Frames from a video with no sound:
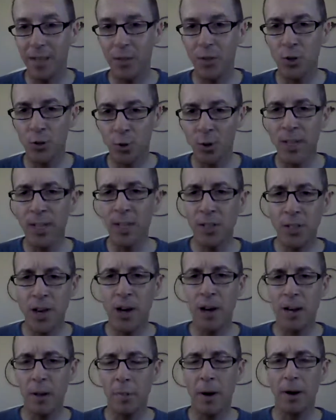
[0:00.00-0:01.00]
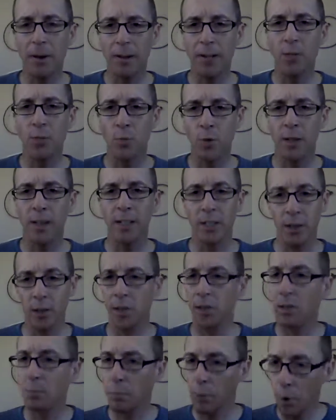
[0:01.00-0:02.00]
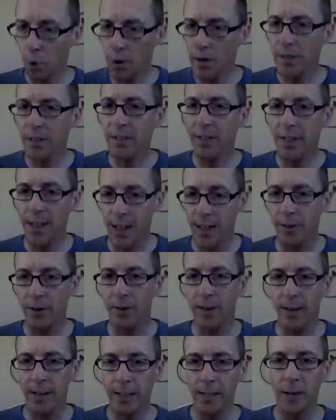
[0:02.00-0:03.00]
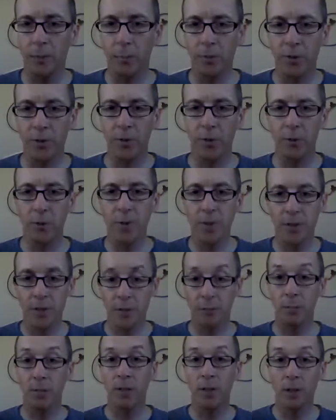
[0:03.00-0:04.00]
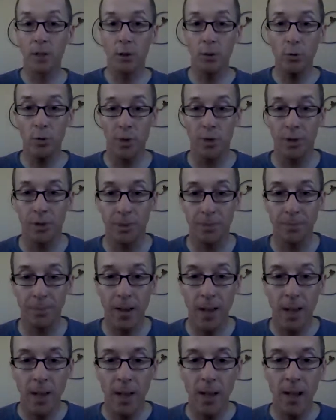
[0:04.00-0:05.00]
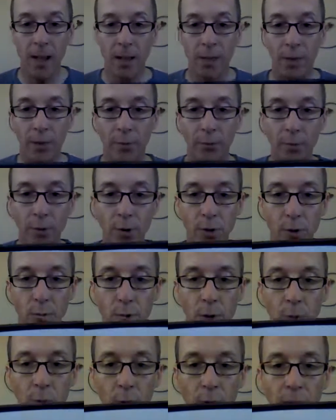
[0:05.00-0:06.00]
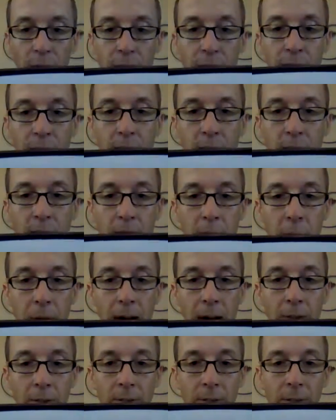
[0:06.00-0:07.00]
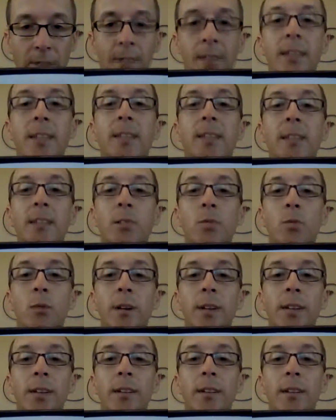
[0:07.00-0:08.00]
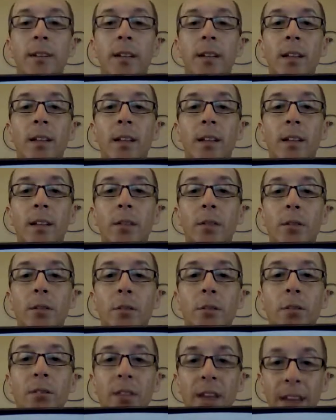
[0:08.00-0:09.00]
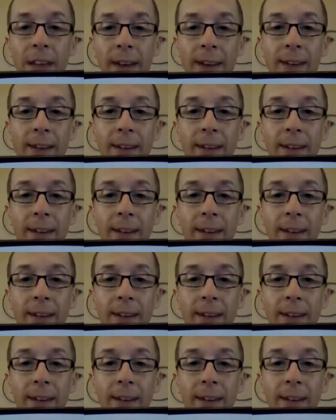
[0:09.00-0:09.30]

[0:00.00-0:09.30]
So let's talk about each one, we'll explore it together and come to some conclusions. The first word we're going to talk about is this one, then.